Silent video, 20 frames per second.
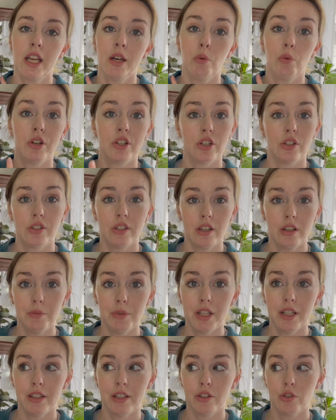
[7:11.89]
which is gonna be
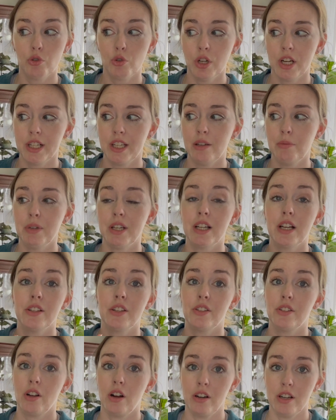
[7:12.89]
a little tricky because
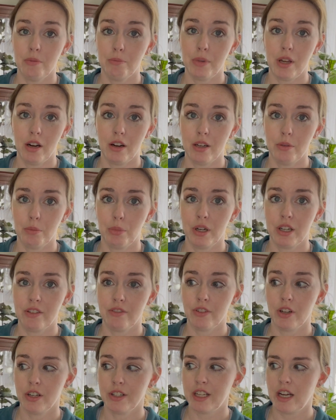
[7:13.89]
it's already buried pretty
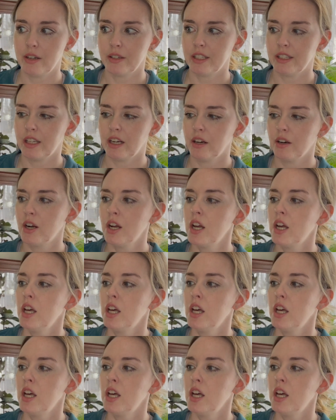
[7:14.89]
far down in there.